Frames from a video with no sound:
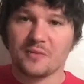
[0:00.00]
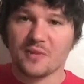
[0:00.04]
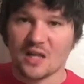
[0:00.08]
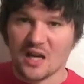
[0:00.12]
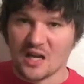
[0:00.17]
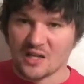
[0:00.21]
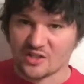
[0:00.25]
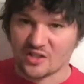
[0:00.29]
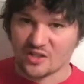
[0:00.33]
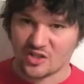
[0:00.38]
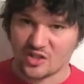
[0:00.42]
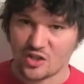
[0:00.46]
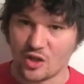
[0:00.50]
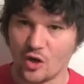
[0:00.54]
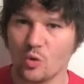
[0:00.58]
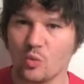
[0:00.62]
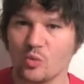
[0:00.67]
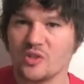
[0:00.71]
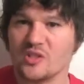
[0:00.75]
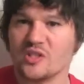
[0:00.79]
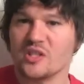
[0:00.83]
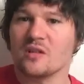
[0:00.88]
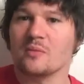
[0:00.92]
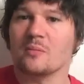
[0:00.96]
I still
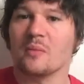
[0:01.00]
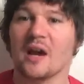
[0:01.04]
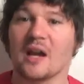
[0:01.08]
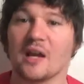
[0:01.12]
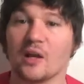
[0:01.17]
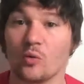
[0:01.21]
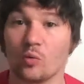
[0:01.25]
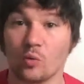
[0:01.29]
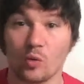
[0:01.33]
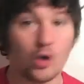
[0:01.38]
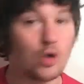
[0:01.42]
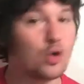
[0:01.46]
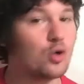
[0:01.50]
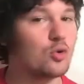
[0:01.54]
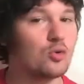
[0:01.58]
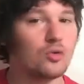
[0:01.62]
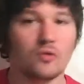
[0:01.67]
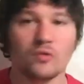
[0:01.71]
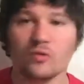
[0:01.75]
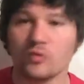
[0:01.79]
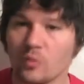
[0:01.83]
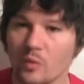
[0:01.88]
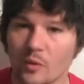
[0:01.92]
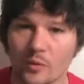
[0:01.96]
was in my
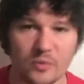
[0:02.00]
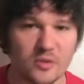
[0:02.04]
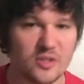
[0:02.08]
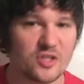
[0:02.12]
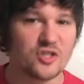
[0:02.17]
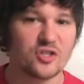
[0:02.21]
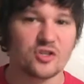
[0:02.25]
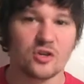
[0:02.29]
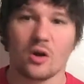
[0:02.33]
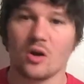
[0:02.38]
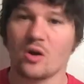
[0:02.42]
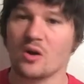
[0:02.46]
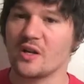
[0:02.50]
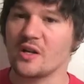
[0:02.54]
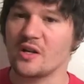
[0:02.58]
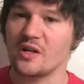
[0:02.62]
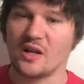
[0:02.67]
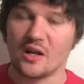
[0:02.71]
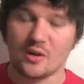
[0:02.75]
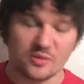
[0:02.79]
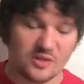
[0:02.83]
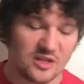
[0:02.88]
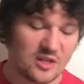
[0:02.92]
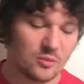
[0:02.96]
groove when we started,
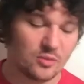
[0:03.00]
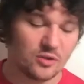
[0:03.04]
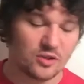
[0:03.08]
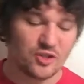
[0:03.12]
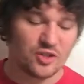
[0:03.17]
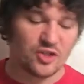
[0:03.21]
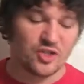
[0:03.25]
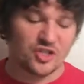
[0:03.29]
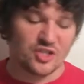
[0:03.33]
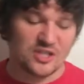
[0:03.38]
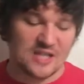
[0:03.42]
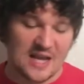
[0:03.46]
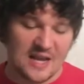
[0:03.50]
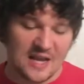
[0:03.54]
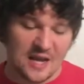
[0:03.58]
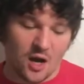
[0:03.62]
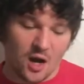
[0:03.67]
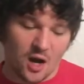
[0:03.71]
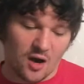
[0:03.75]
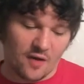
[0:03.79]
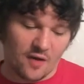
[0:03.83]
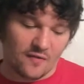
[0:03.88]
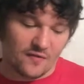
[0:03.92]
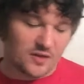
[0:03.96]
and I was able to just take
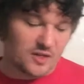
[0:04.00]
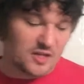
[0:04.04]
off.